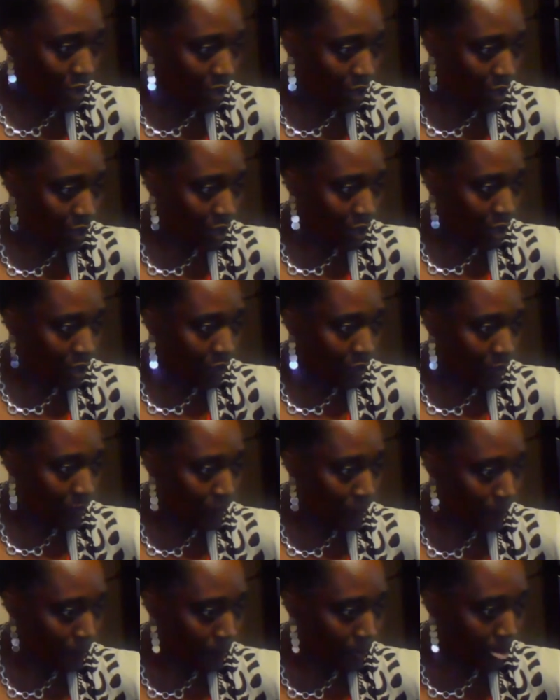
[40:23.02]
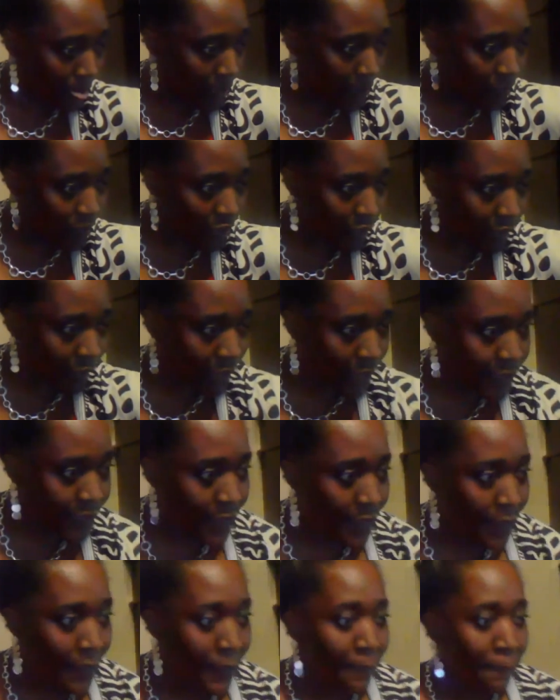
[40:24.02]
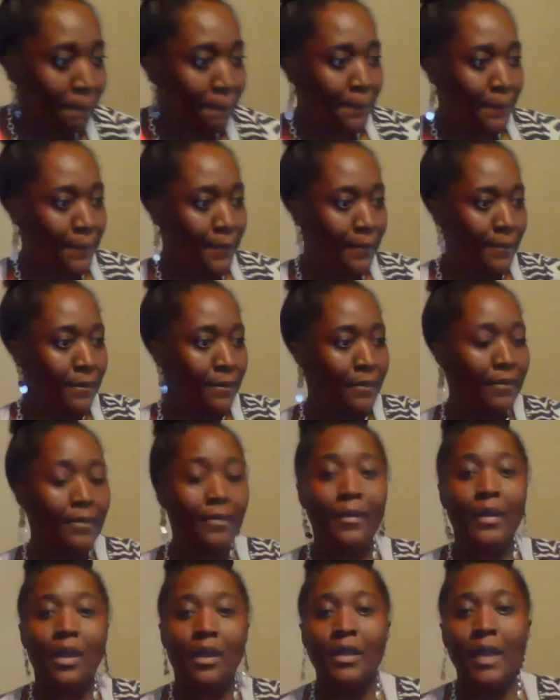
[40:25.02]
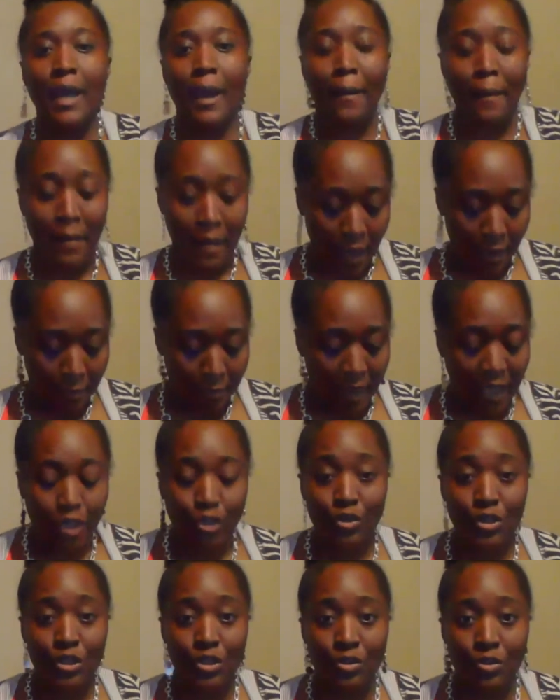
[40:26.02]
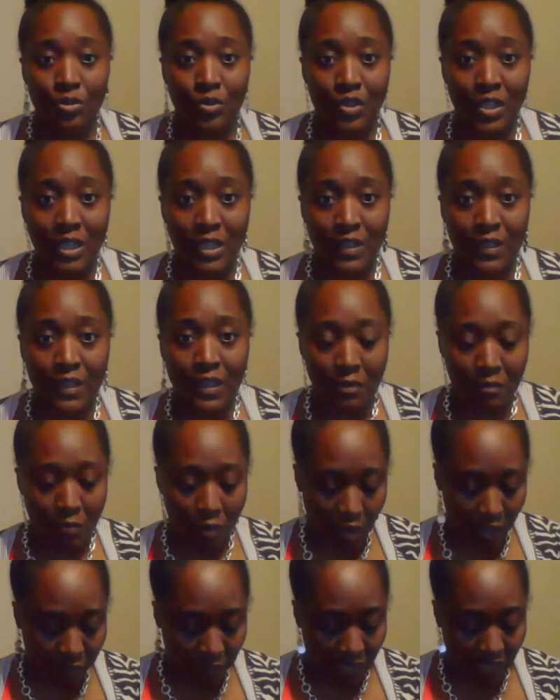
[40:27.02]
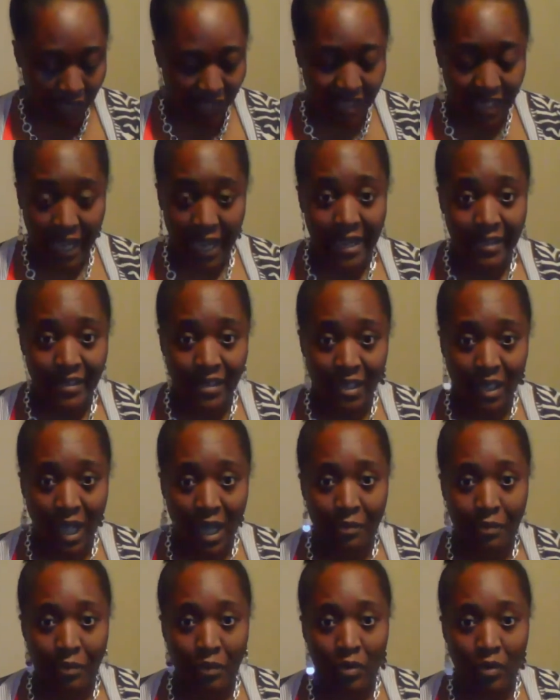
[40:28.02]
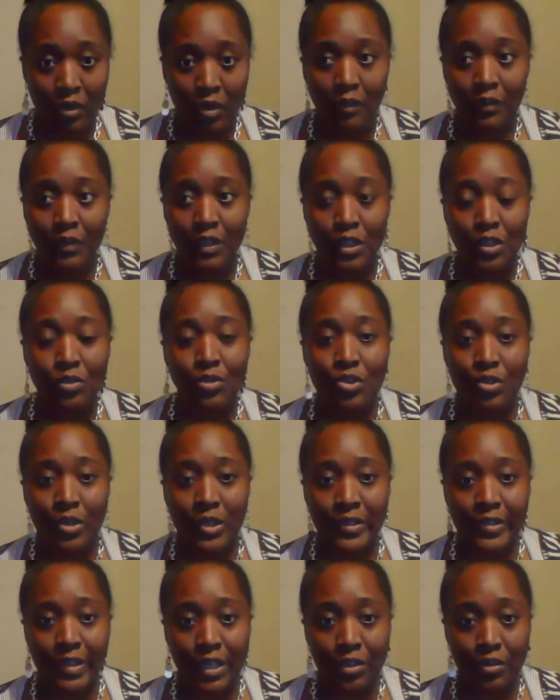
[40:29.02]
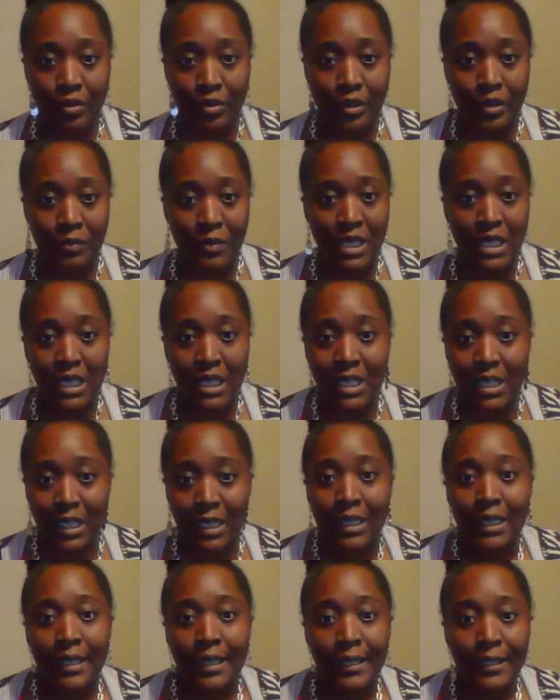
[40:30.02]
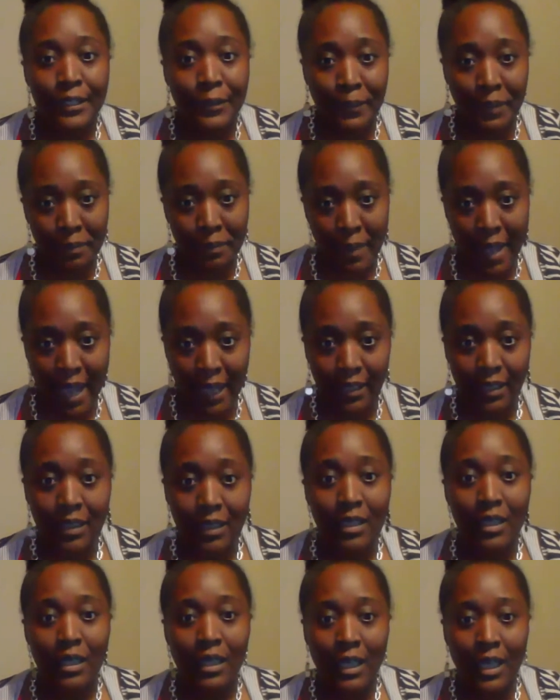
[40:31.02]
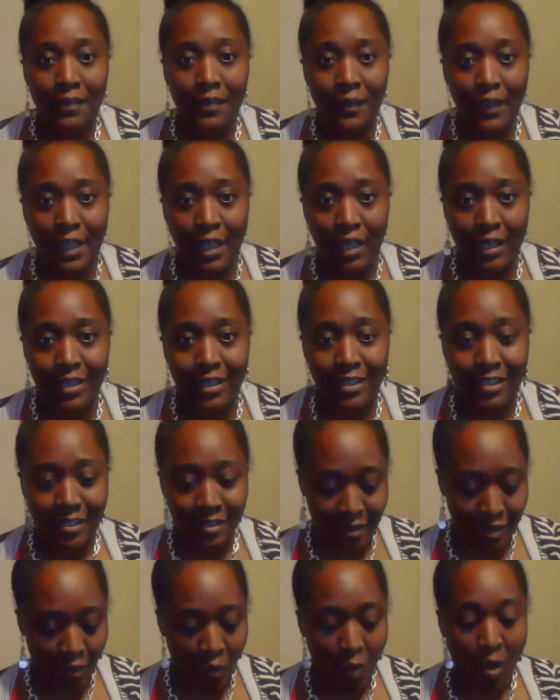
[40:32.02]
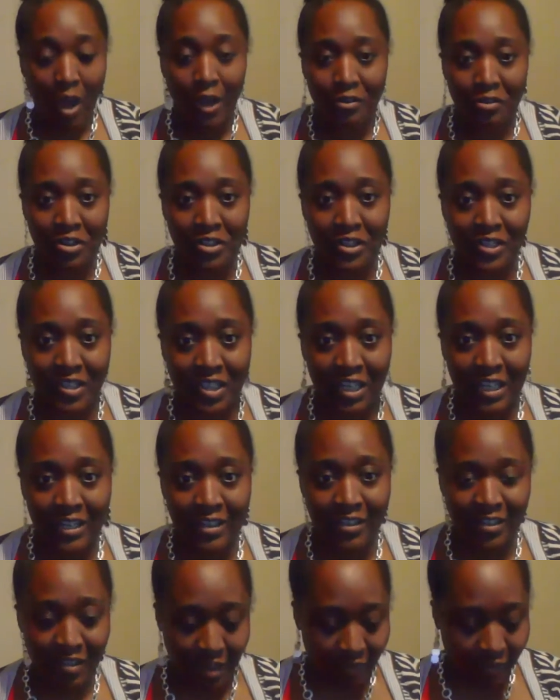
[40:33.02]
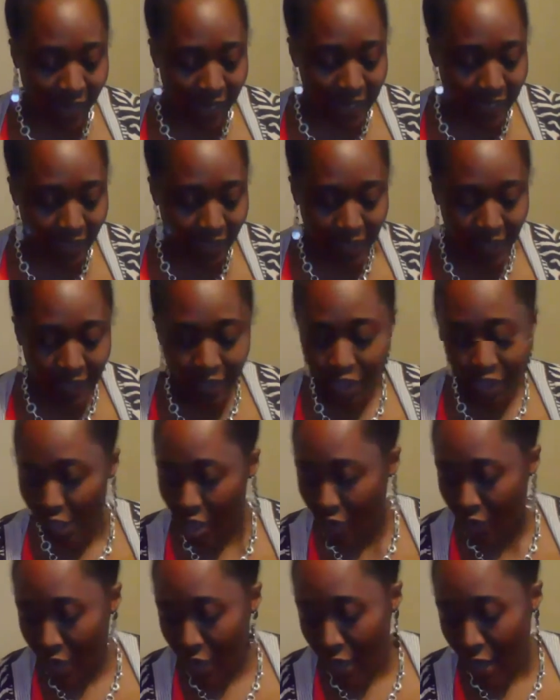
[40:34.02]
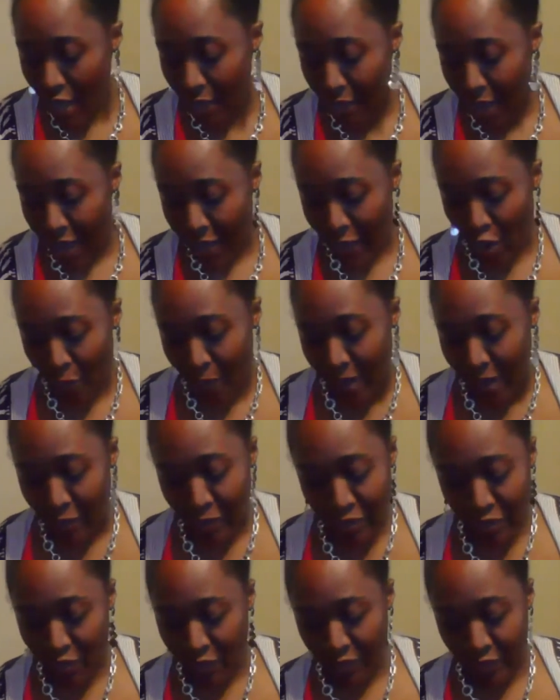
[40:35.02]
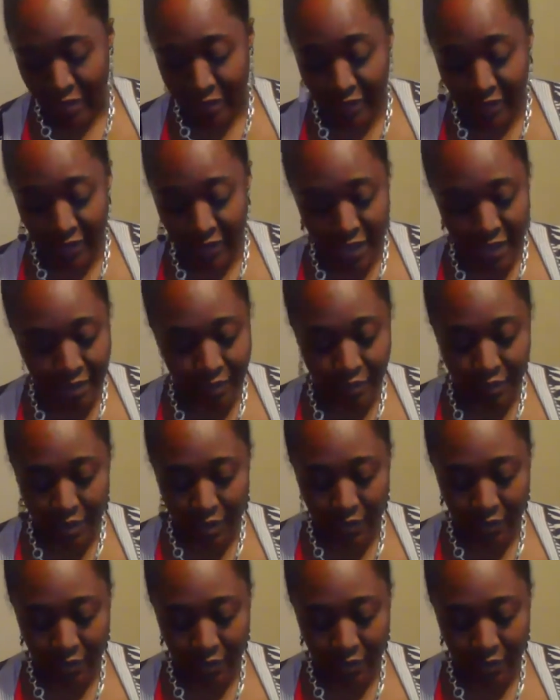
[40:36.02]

Uh, I'm sorry, guys. Yeah, make sure you're using sea moss because it has a lot more of the nutrients that you're going to be needing to put back in the gut while you're on this cleanse. All right. So um, I hope I went over everything. I don't know.